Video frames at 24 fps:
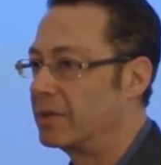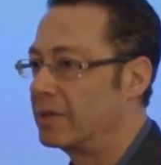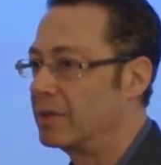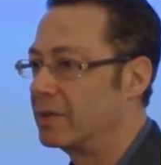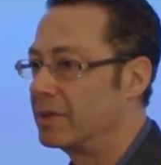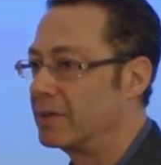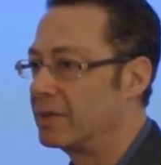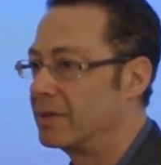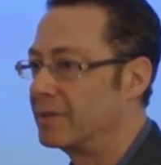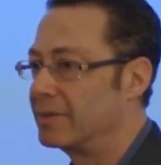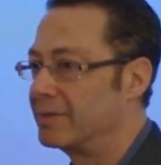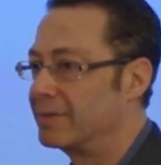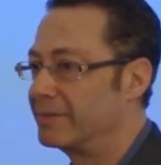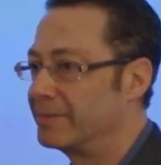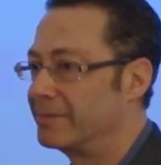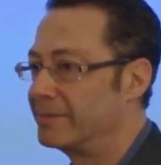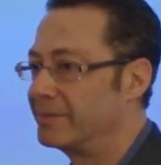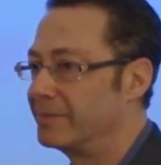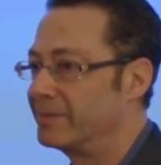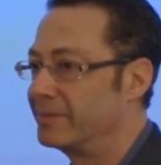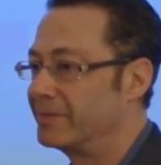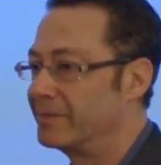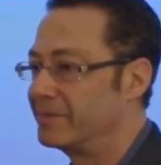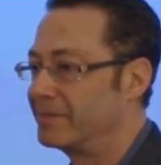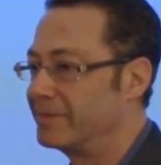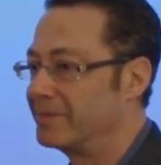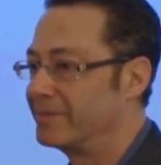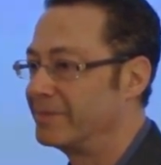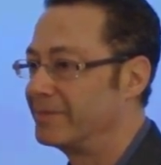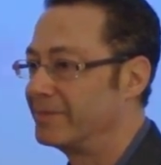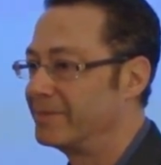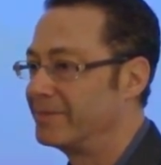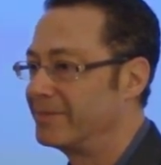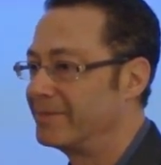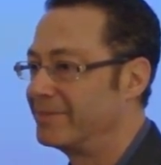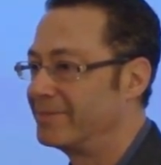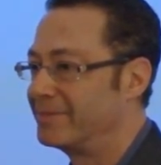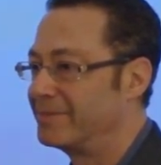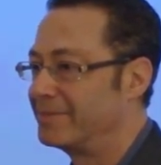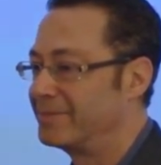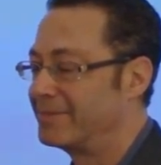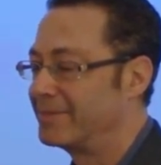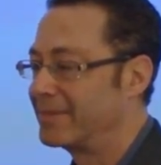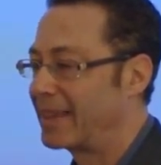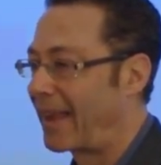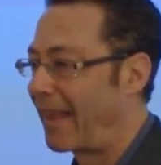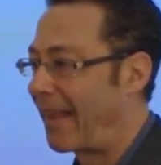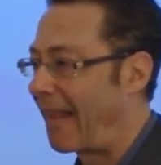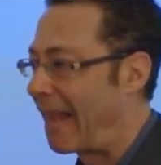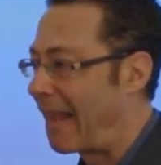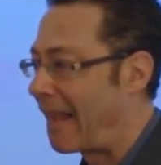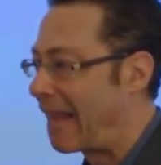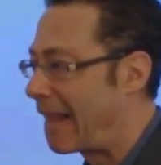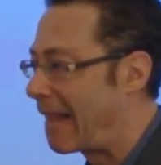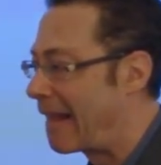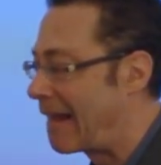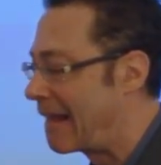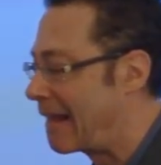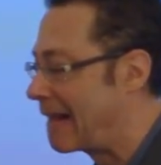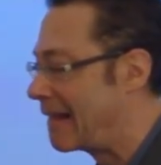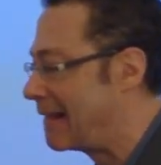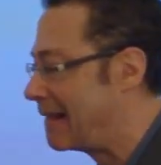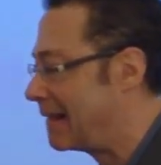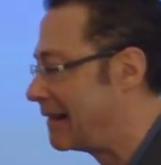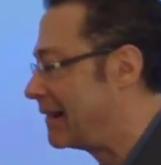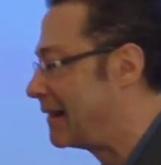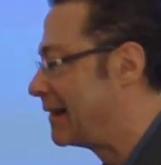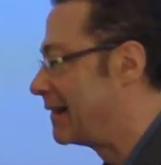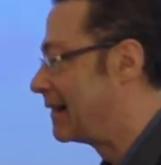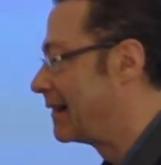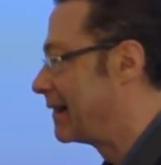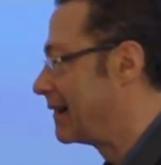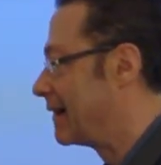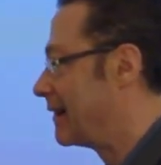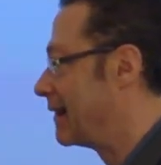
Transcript: No one is speaking in this clip.